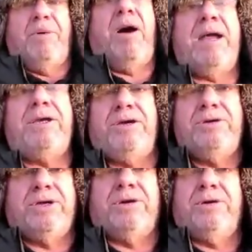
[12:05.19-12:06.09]
by
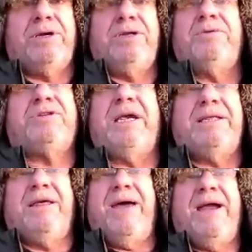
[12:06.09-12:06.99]
UKOOG, and you will see
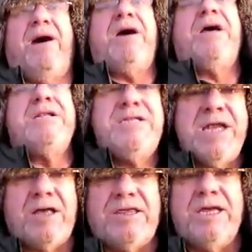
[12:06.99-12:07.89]
that they are
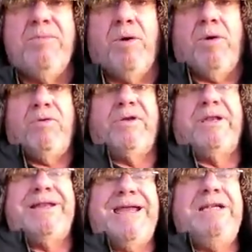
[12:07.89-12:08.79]
nothing more than
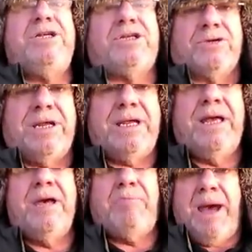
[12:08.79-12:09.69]
an industry
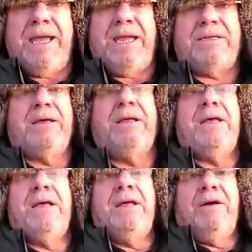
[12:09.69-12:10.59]
paid
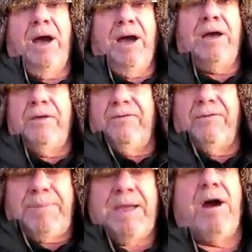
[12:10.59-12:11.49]

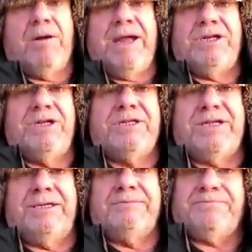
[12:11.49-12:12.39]
PR
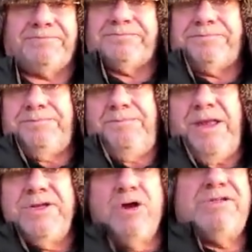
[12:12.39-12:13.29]
agency.
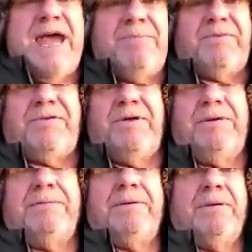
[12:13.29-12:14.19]
No depth
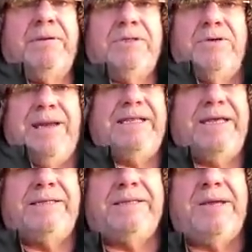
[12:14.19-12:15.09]
to
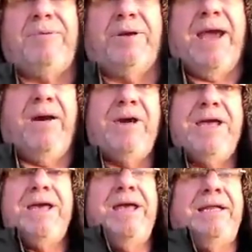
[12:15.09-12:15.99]
anything that they put out.
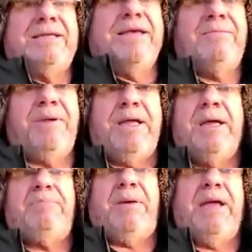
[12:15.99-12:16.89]
It is simply
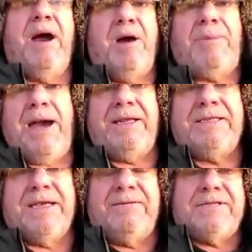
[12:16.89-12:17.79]
PR
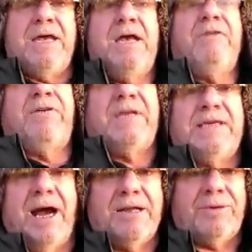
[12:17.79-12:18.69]
palliatives for the
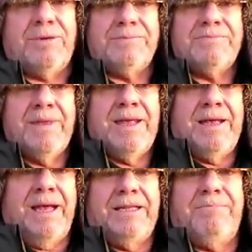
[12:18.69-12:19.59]
gullible.
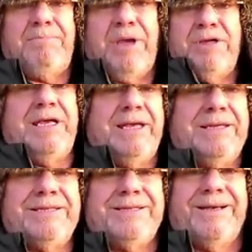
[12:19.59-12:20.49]
And the beauty
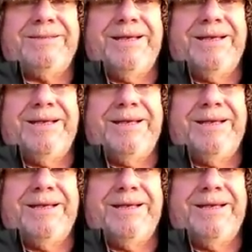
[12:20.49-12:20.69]
is that